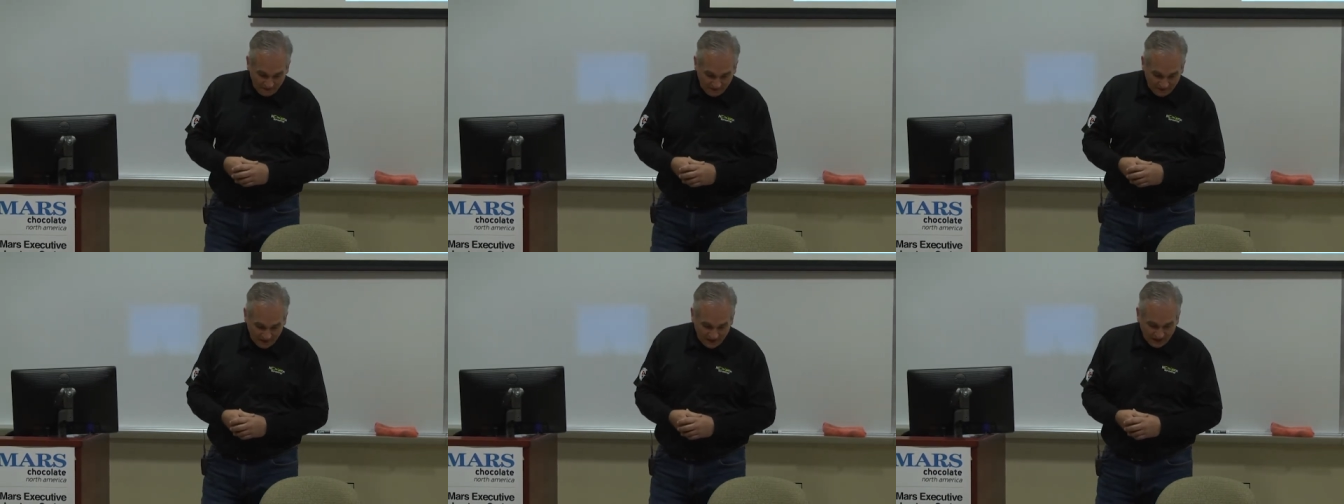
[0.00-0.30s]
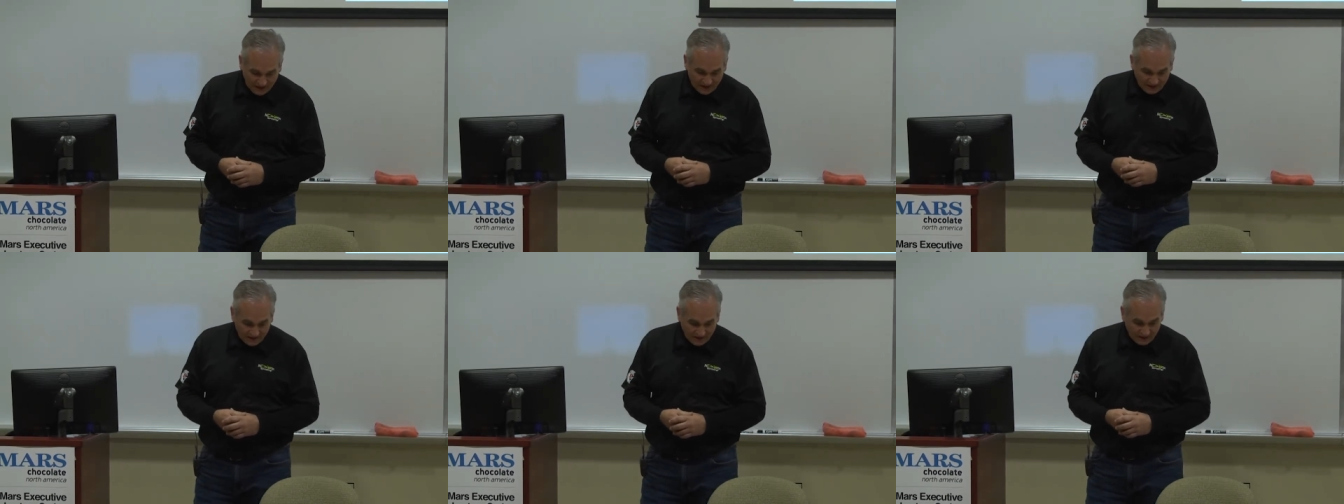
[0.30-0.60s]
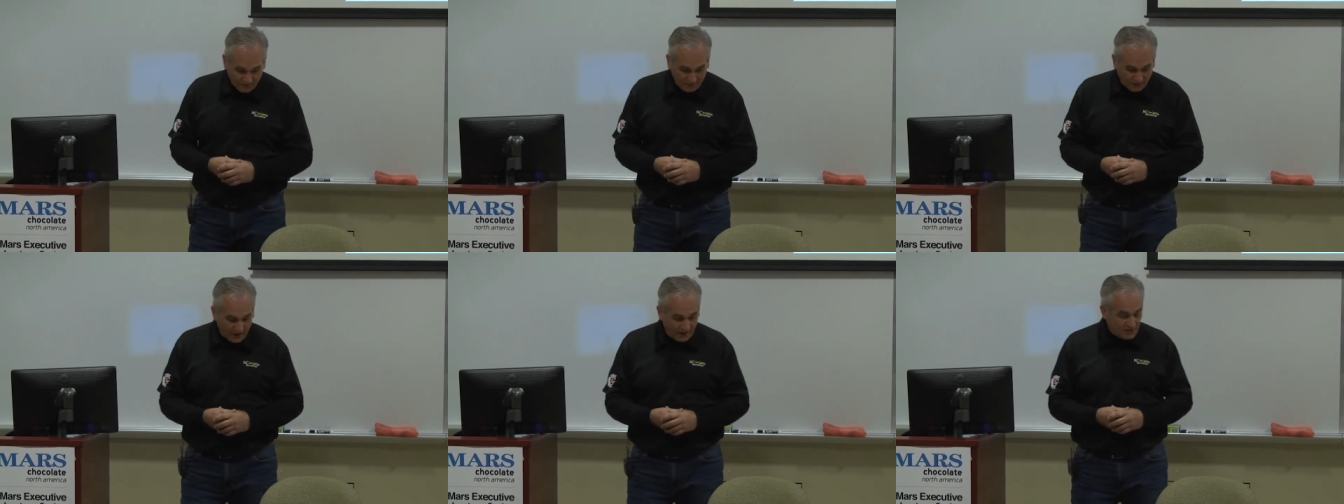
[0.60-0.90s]
And,
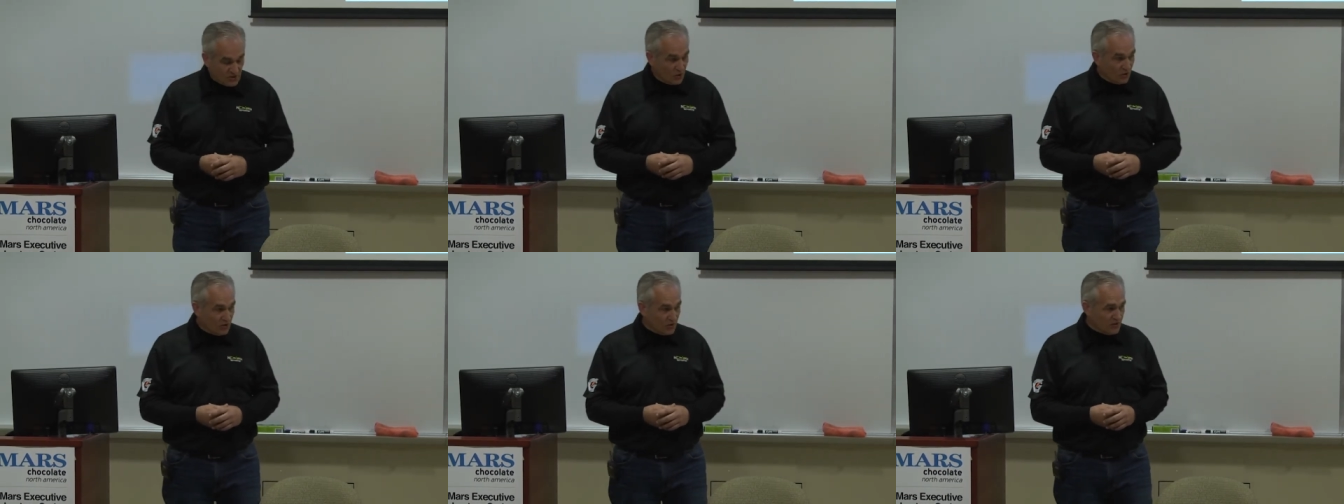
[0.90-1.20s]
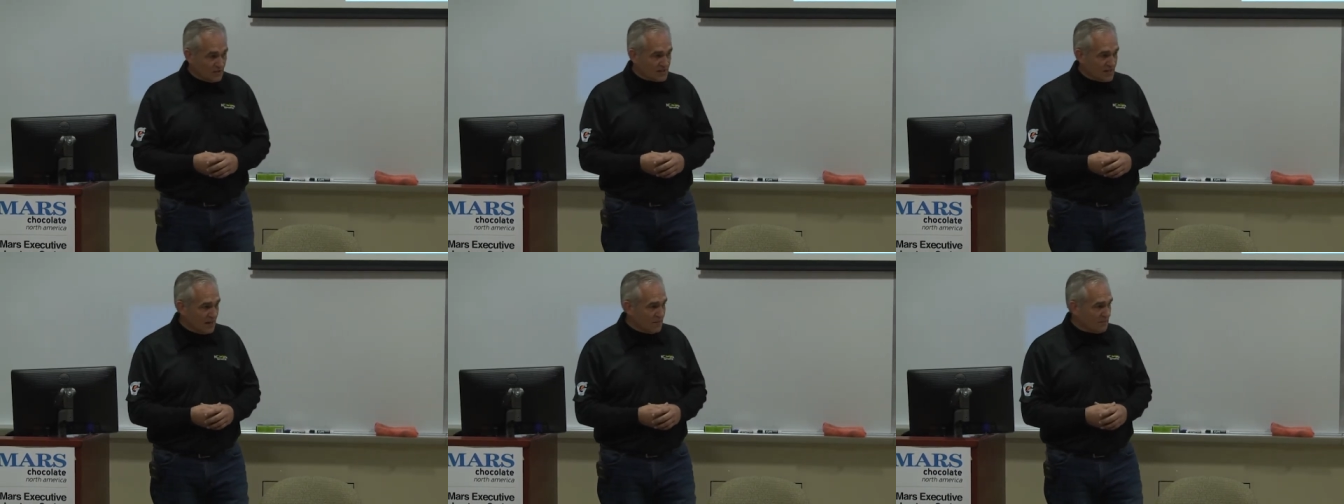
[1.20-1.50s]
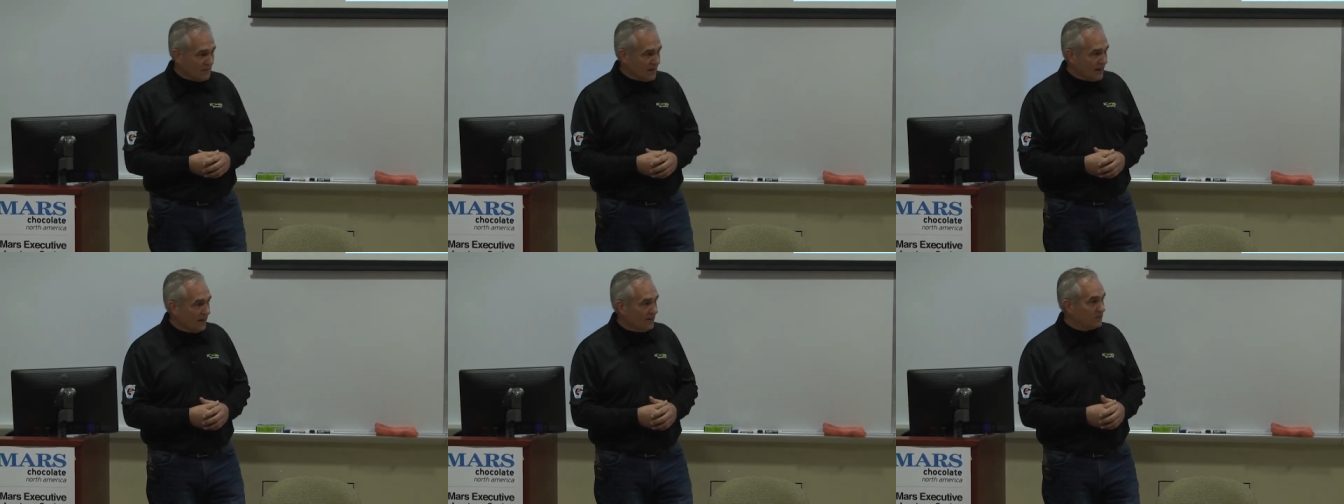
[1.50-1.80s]
uh, but I told her the
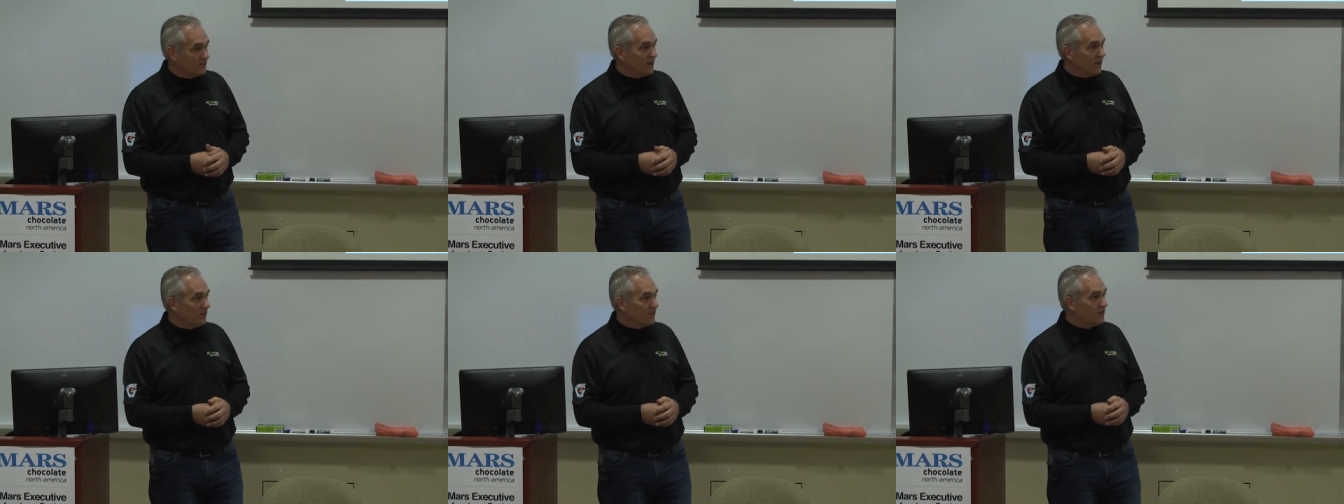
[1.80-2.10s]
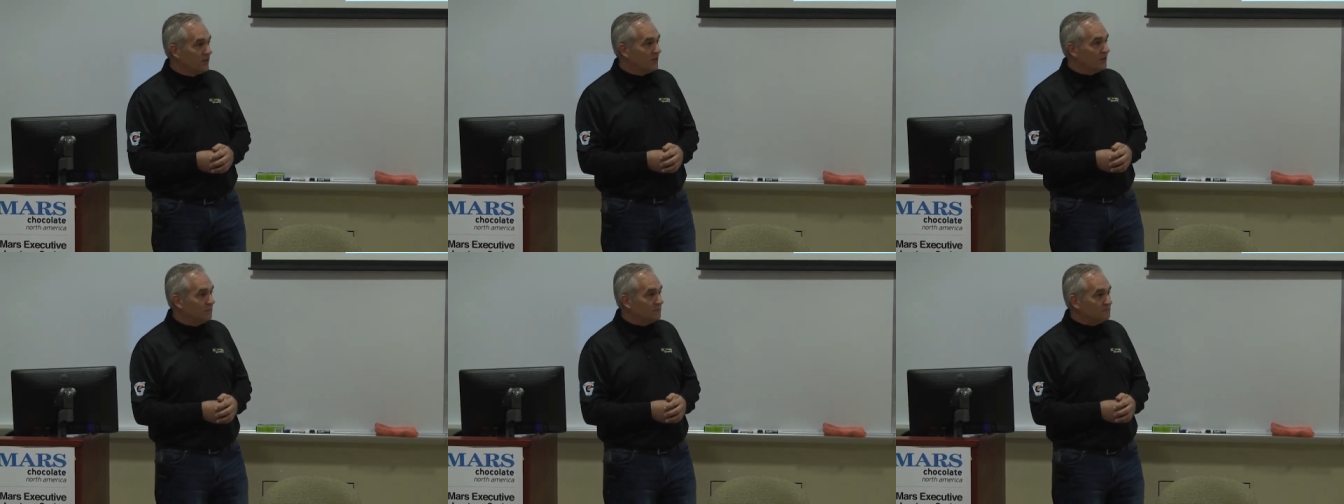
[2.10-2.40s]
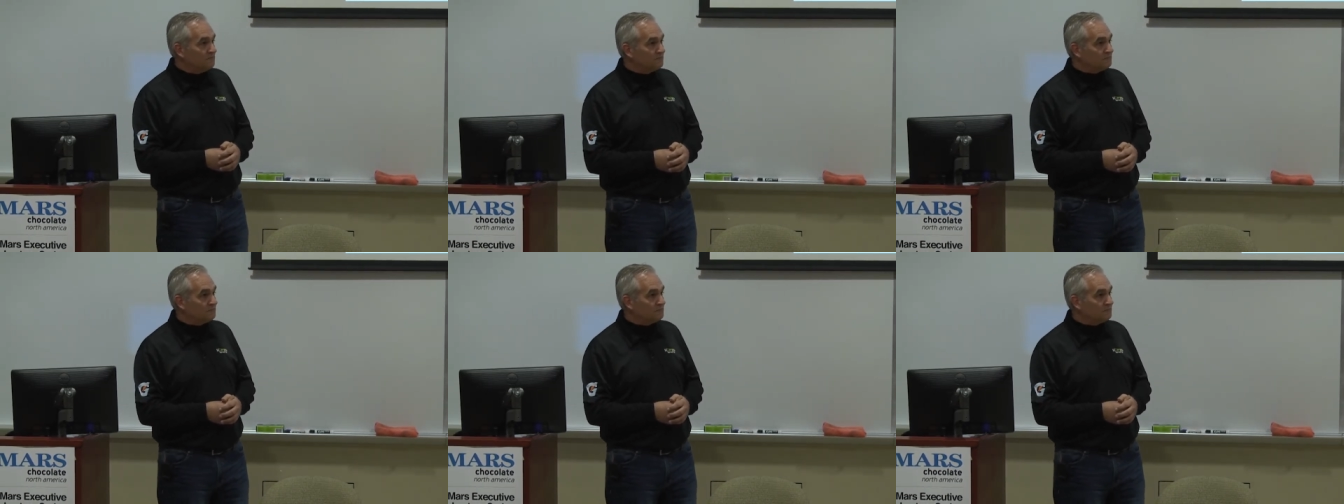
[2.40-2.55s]
same thing I'll tell you.